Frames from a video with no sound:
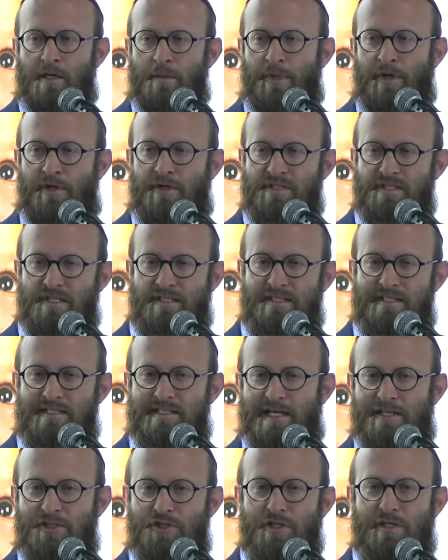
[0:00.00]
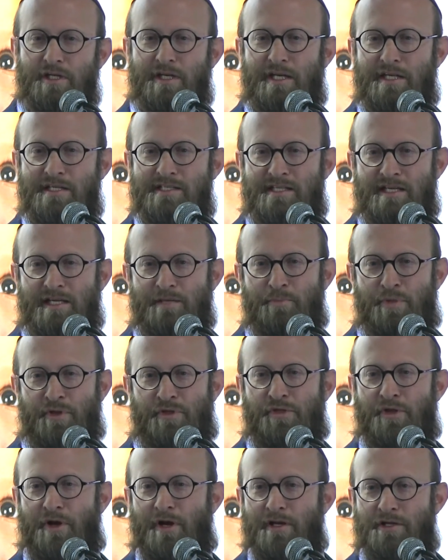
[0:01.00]
Because it's such an easy
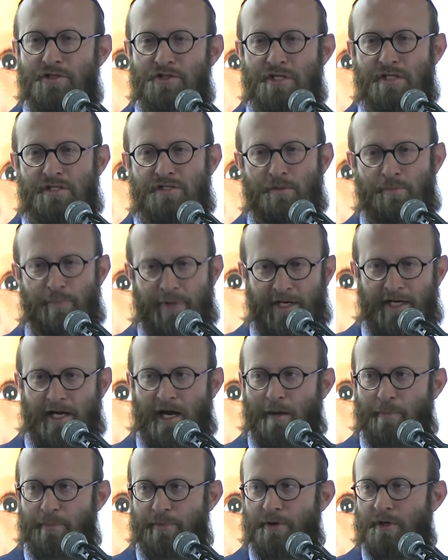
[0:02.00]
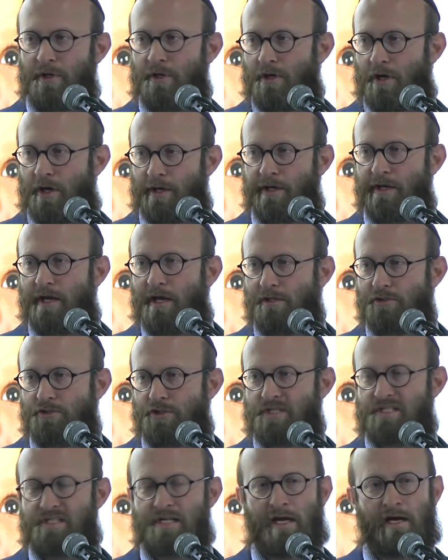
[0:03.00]
pathology to pick up on an
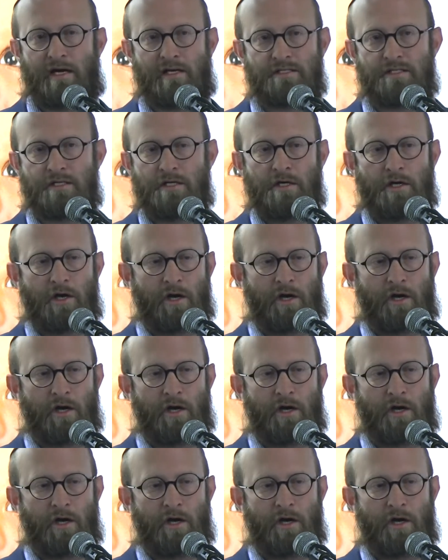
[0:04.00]
ultrasound,